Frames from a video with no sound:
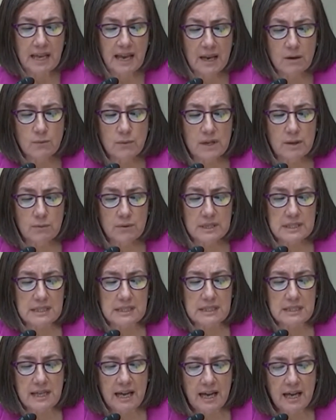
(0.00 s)
And we
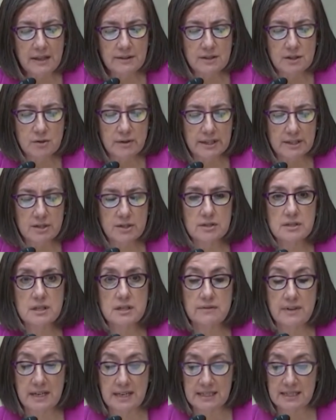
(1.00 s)
recently had the directors
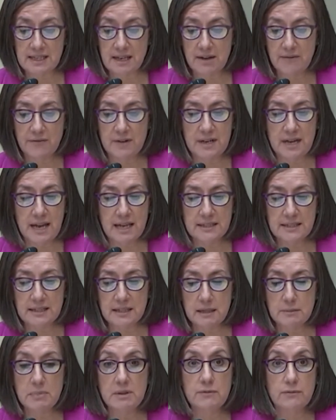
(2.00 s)
of NSF and
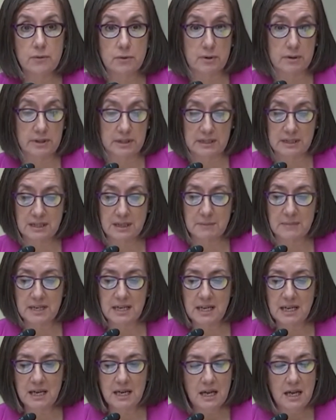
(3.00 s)
NASA before this
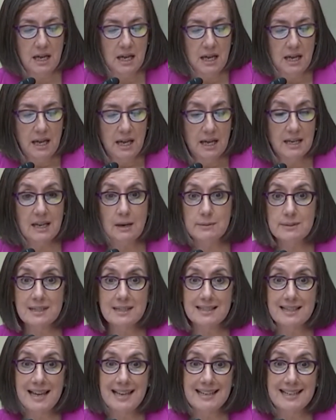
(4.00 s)
committee, and I was
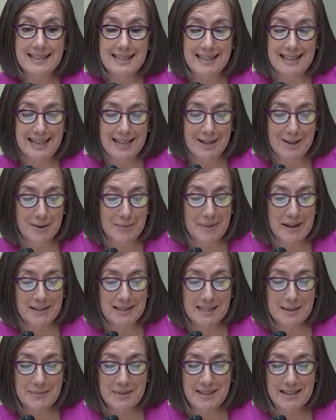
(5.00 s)
excited to hear about
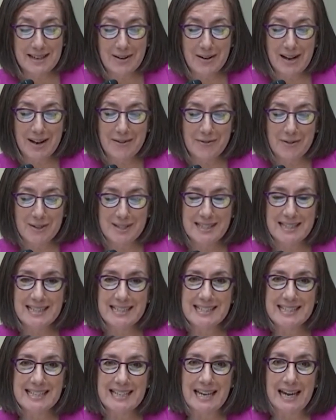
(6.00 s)
some of their efforts in
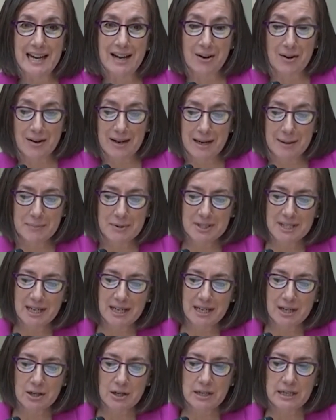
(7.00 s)
this area,
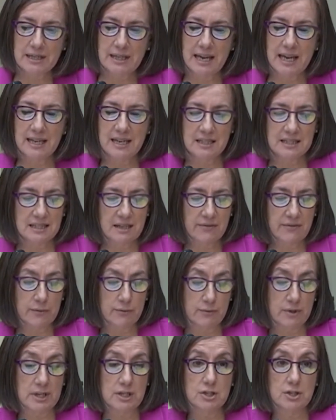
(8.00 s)
particularly the NSF
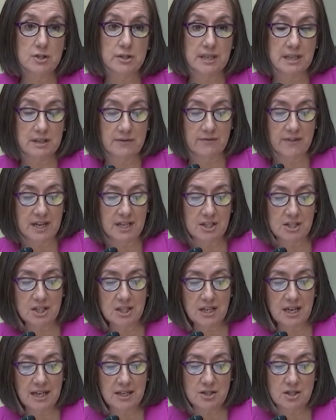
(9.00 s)
Regional
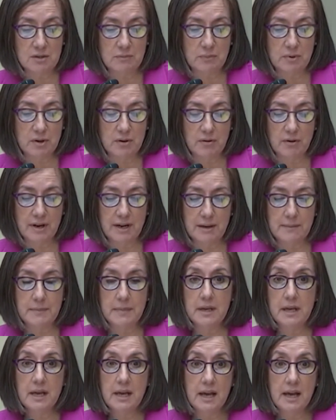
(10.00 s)
Innovation Engine Program.